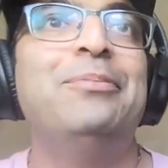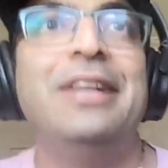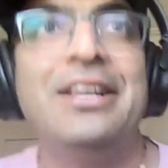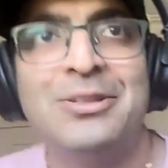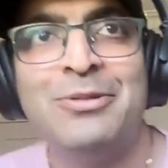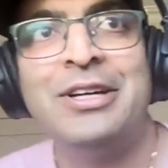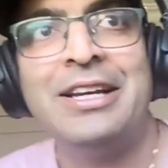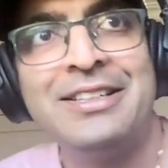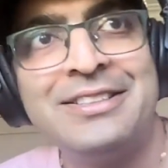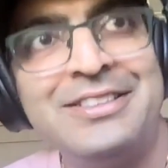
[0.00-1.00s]
Next on my
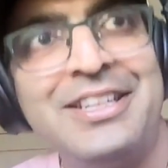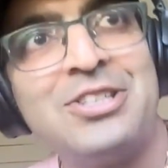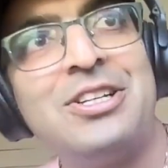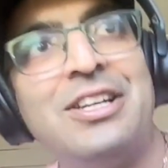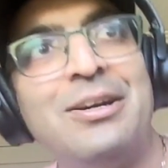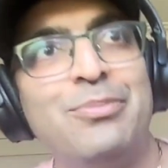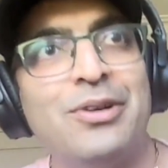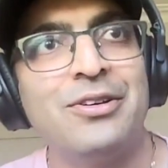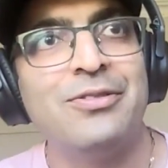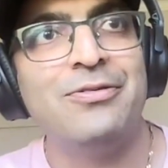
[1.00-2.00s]
reading list is actually a
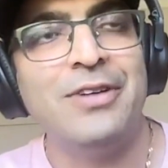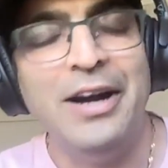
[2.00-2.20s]
book.